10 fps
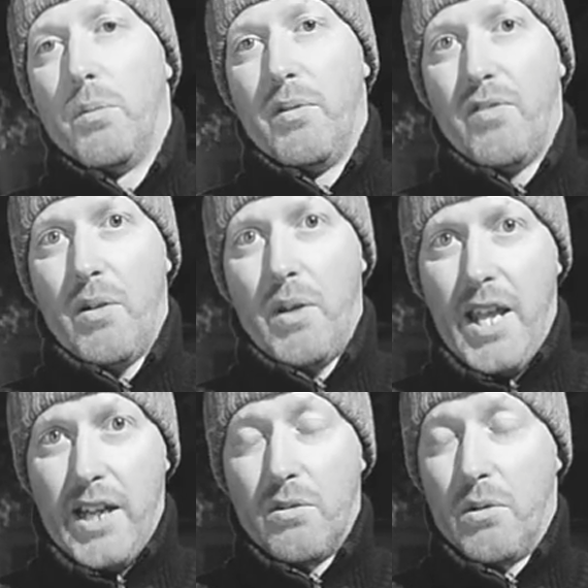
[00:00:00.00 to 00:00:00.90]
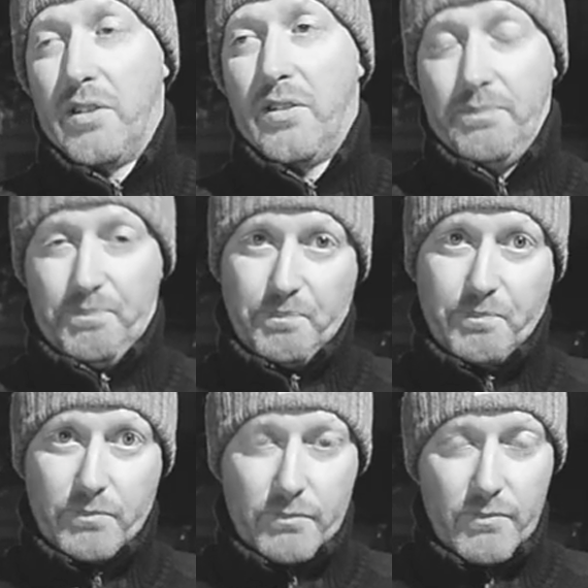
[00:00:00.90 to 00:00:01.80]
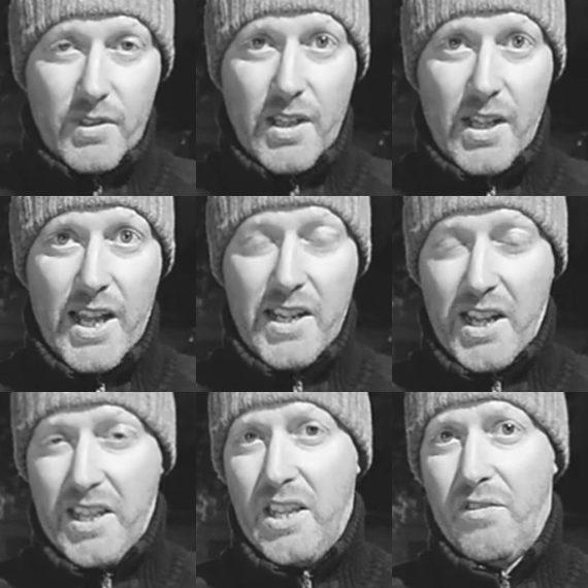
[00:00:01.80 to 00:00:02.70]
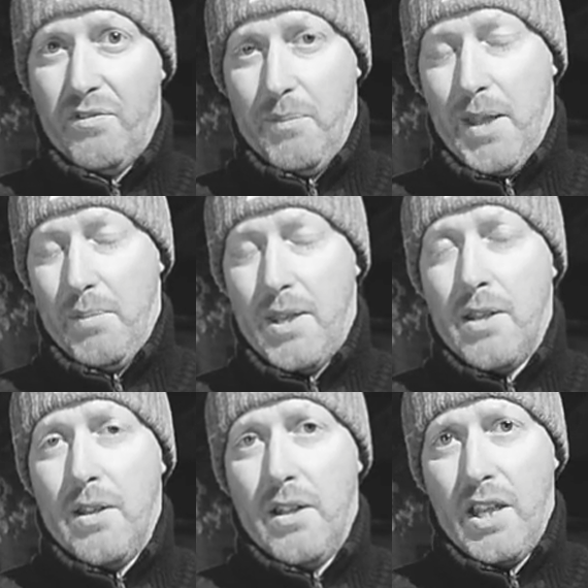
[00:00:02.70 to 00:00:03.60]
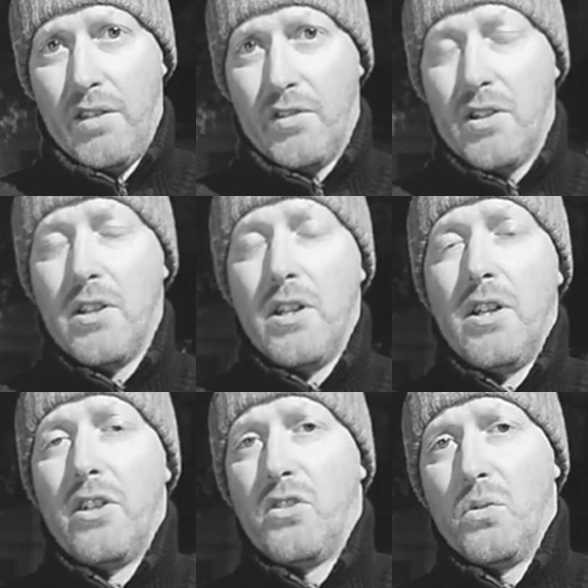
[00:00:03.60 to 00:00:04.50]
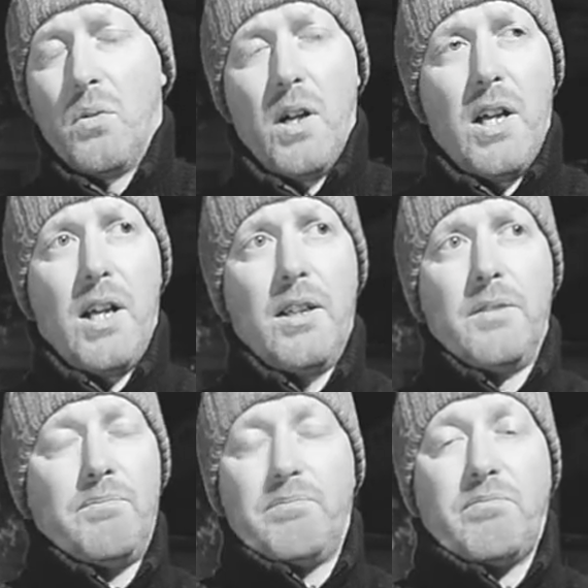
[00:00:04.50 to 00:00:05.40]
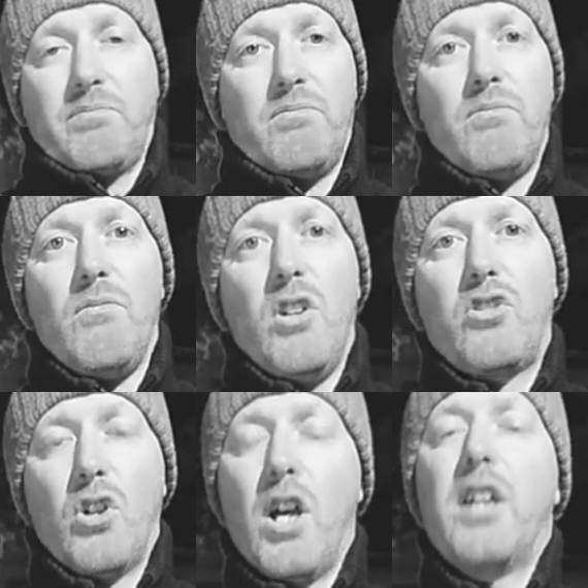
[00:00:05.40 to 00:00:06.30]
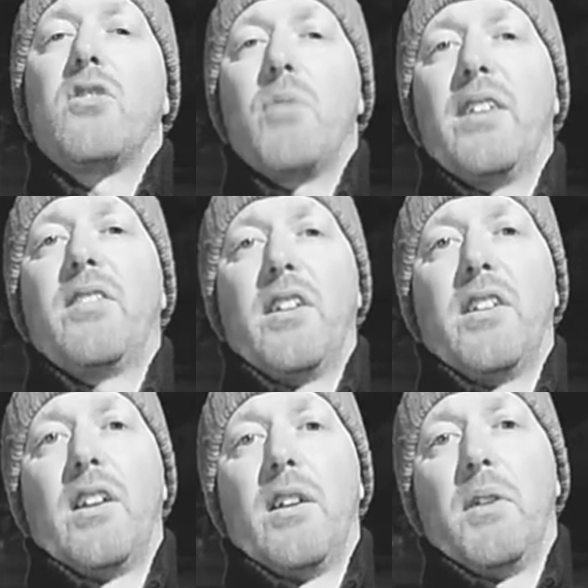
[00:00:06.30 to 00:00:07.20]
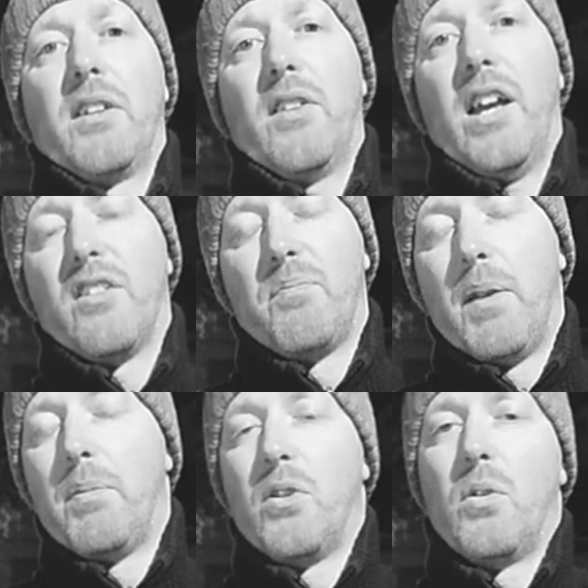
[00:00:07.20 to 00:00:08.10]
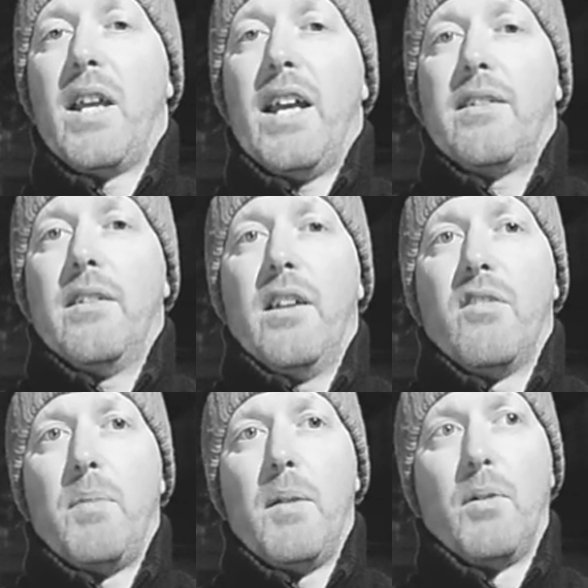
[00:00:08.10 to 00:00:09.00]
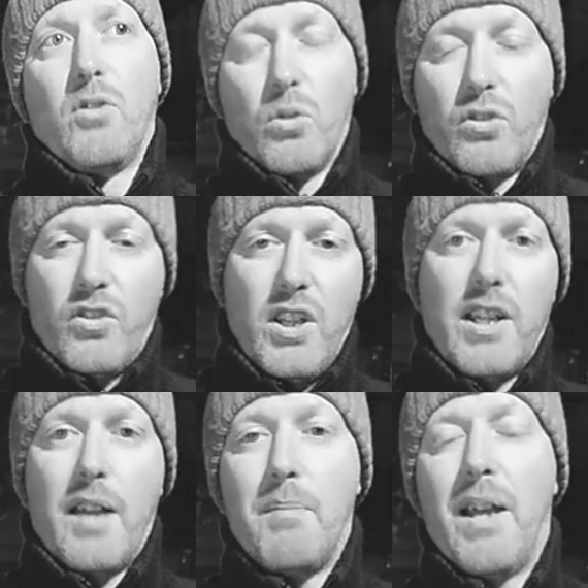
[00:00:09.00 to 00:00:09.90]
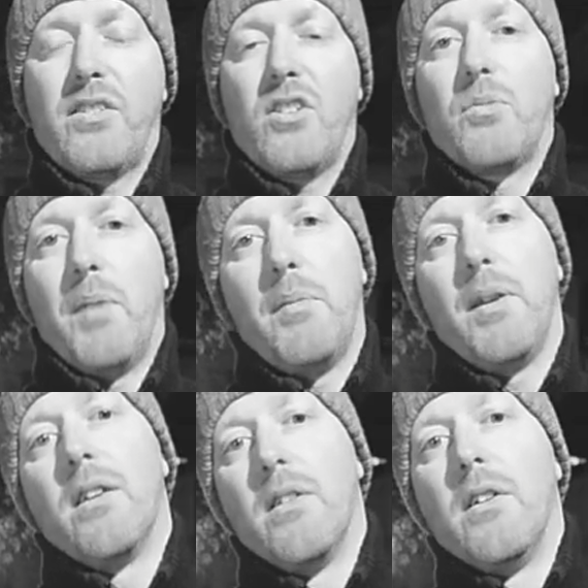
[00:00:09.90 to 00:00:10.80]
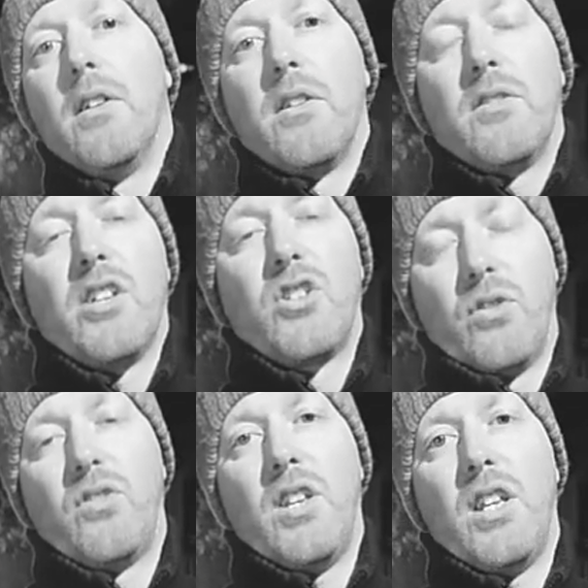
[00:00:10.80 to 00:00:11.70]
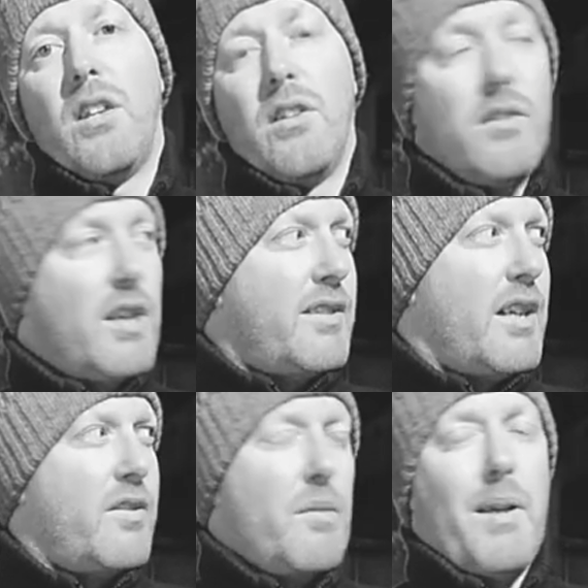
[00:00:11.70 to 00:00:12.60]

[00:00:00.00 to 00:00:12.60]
would be very ignorant and naive, maybe even, to not address it in the lyrics. And if people don't get, if people don't see that message, maybe they should see that that's a